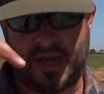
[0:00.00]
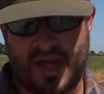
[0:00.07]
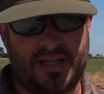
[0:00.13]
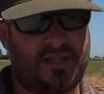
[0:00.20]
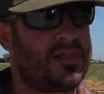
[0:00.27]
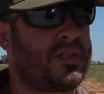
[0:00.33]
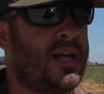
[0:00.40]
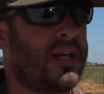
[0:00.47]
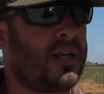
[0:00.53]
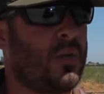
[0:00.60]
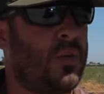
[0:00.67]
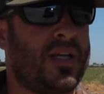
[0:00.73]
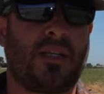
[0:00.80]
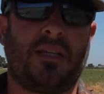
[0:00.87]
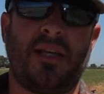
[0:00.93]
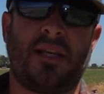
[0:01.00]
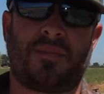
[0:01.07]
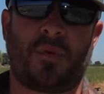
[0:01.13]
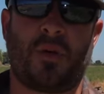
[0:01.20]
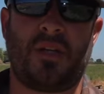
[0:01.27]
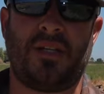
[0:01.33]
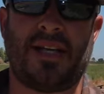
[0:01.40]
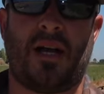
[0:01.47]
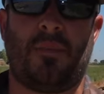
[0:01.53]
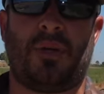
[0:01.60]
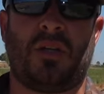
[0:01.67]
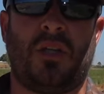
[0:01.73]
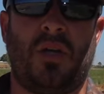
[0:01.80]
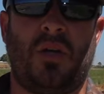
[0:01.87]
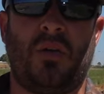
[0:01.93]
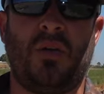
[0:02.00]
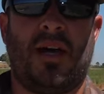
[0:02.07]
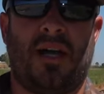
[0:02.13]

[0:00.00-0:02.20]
I just got a quick link for you down below